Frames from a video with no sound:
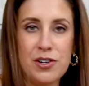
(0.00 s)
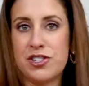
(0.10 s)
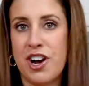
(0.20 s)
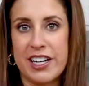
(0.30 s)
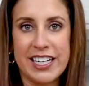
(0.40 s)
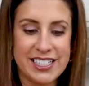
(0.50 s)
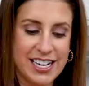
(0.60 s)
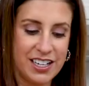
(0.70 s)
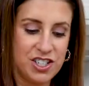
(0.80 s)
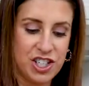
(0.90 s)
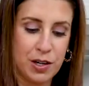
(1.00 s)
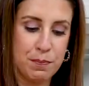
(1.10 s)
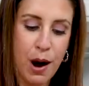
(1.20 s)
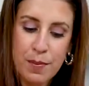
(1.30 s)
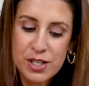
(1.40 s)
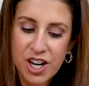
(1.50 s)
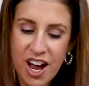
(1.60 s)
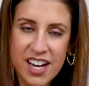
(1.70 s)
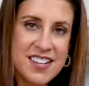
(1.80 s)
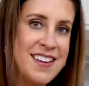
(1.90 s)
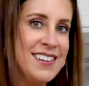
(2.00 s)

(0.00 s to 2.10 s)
you're talking Italian chicken parmesan,